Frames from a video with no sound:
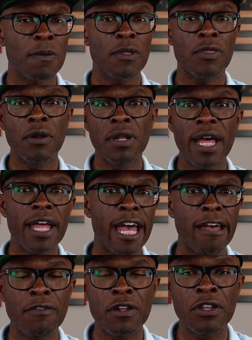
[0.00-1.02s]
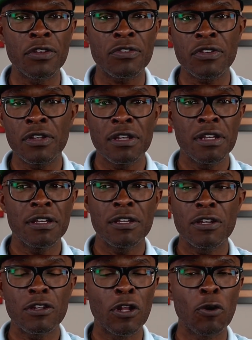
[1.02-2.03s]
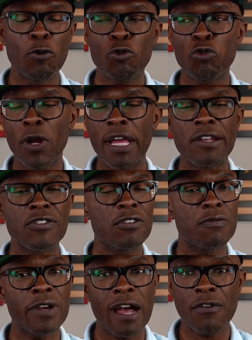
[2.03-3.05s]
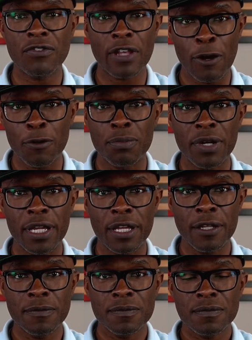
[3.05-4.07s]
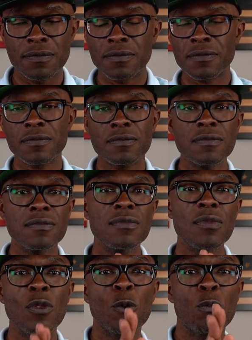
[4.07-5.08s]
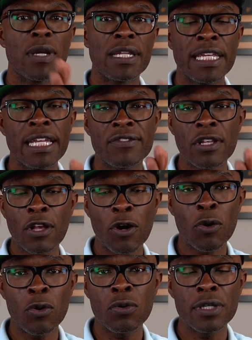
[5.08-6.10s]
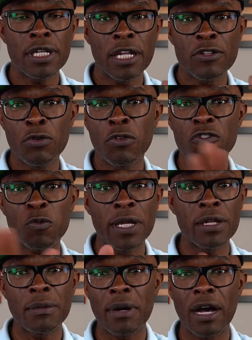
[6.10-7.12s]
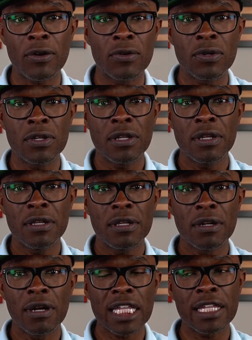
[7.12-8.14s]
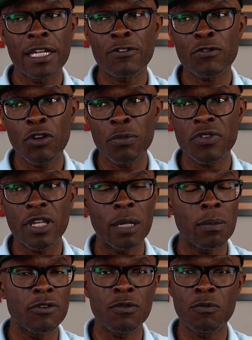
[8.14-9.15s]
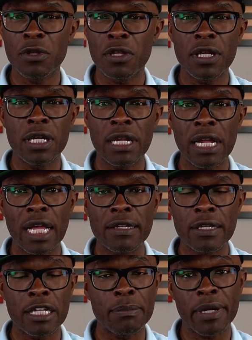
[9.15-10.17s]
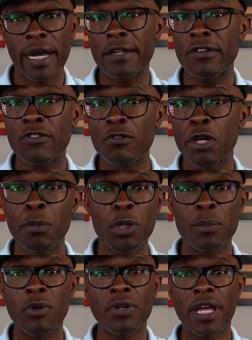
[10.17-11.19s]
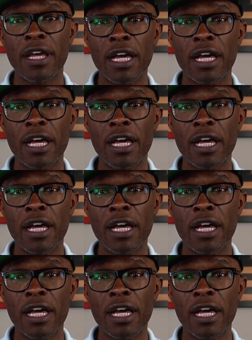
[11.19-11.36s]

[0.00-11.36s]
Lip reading: They're not having this, you know, crazy virus outbreak. We need to go and do the Sweden model. You know, I think Trump said it wasn't really a good idea, but I disagree with him on that.